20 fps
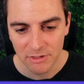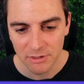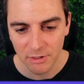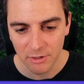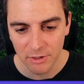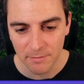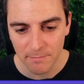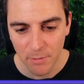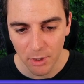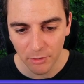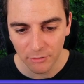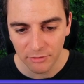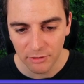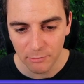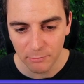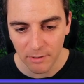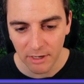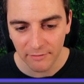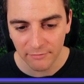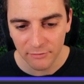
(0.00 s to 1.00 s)
So the
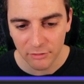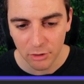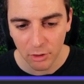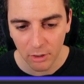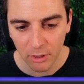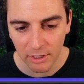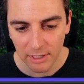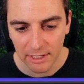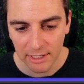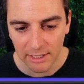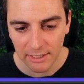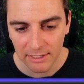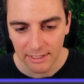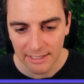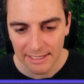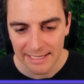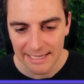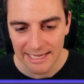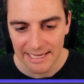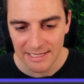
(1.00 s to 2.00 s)
multi-ref
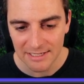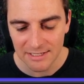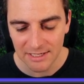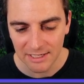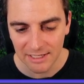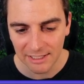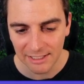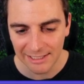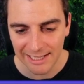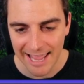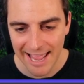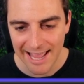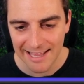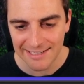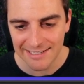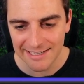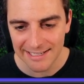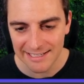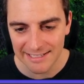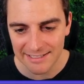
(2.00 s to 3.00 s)
target is a
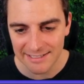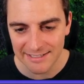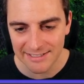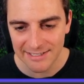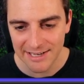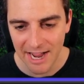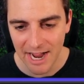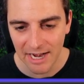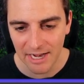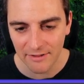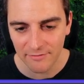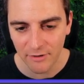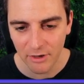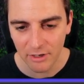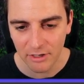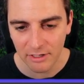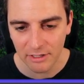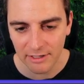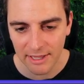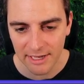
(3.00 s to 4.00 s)
class inside of
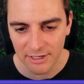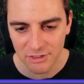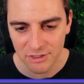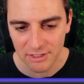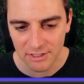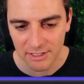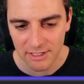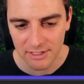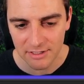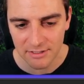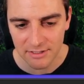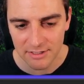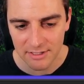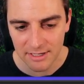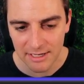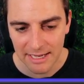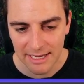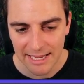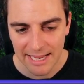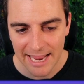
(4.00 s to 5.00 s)
our collection
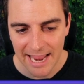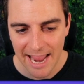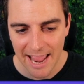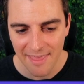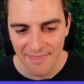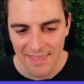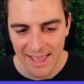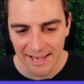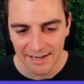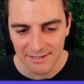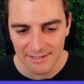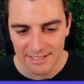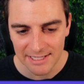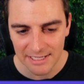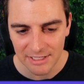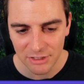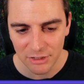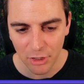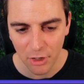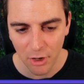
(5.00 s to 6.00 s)
list, and that is
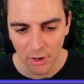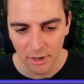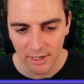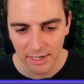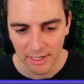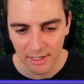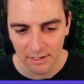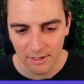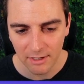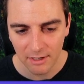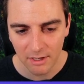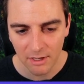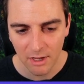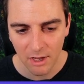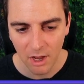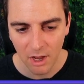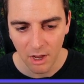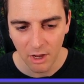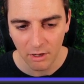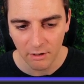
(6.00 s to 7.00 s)
the target
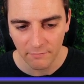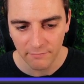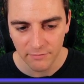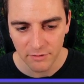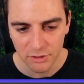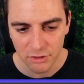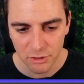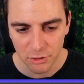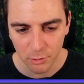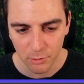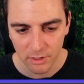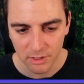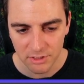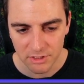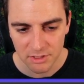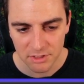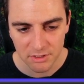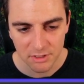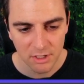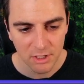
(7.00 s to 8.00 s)
of the
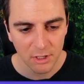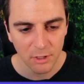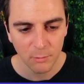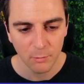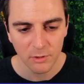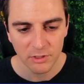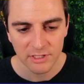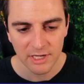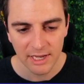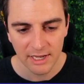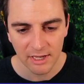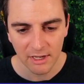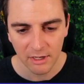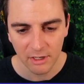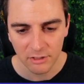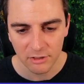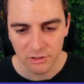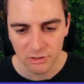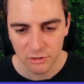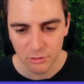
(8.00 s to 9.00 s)
source. We're
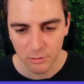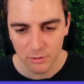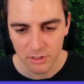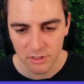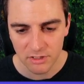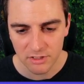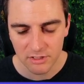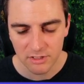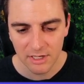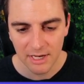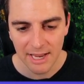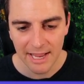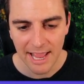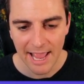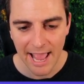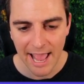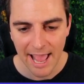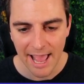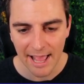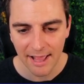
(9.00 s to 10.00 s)
taking our source
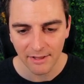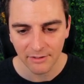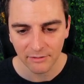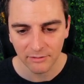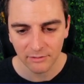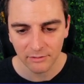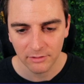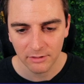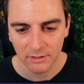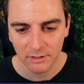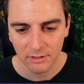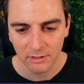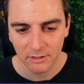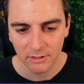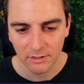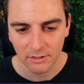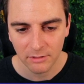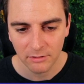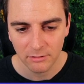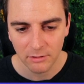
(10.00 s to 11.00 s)
as
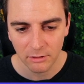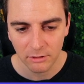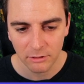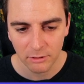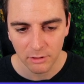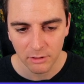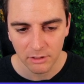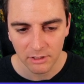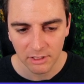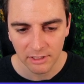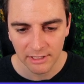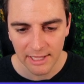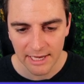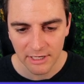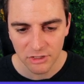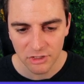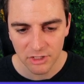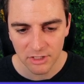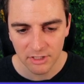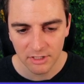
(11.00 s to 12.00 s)
the third
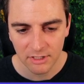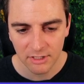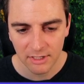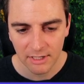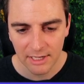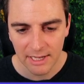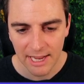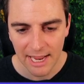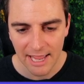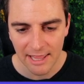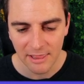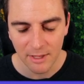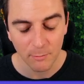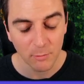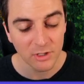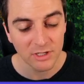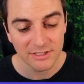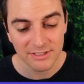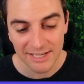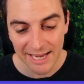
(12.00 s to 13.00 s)
collection, and
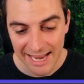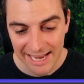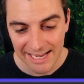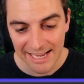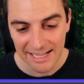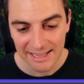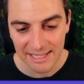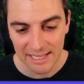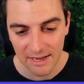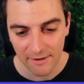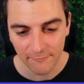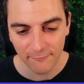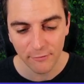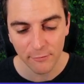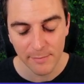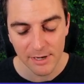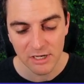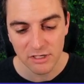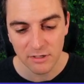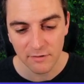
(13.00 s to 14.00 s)
then we're taking the
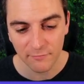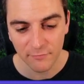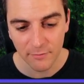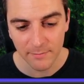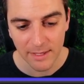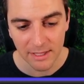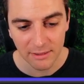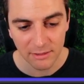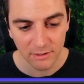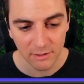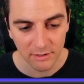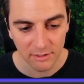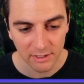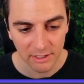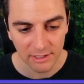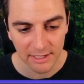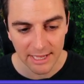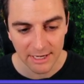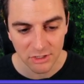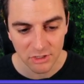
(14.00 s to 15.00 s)
information from that third
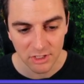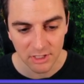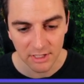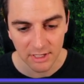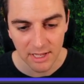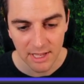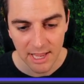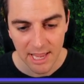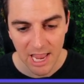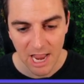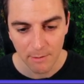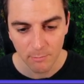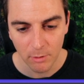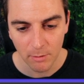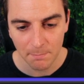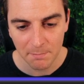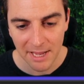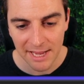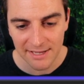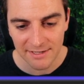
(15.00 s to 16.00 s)
collection and
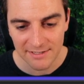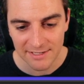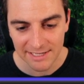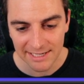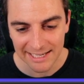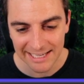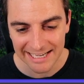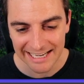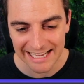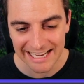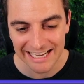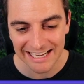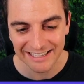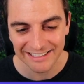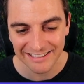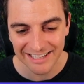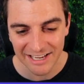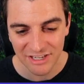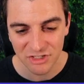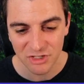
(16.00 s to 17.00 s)
we're pasting it in
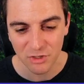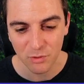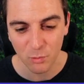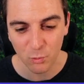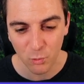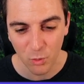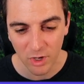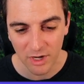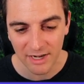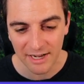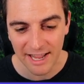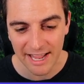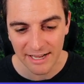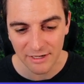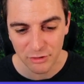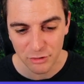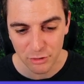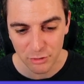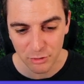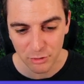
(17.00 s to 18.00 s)
collection one
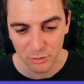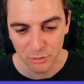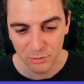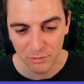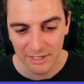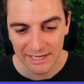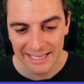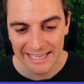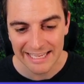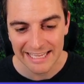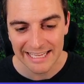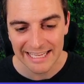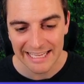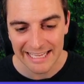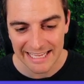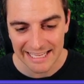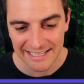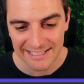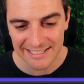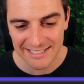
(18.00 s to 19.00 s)
and two
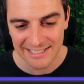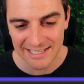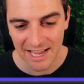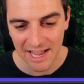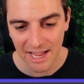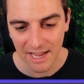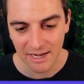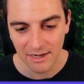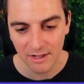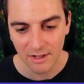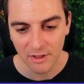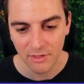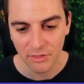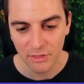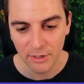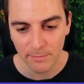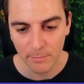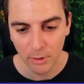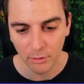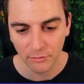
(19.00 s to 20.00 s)
inside
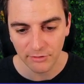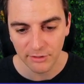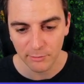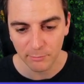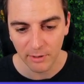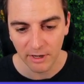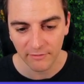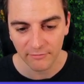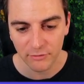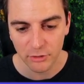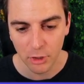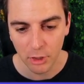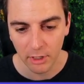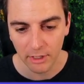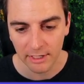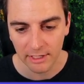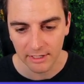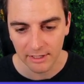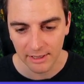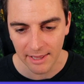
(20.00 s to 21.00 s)
the multi-ref
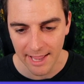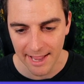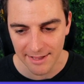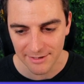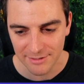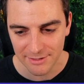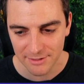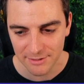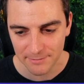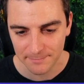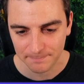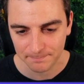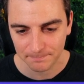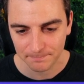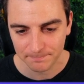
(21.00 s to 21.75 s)
target class.